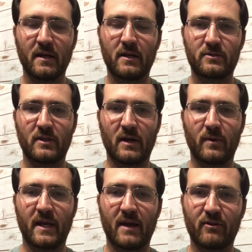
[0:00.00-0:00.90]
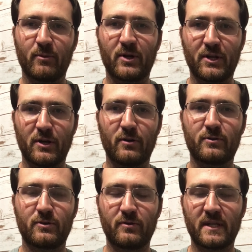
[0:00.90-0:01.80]
So that way everybody
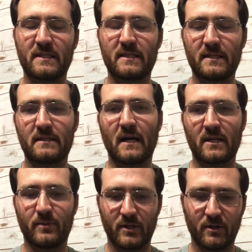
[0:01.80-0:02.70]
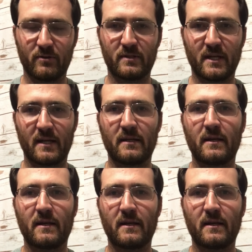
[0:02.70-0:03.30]
knows who gets this document knows that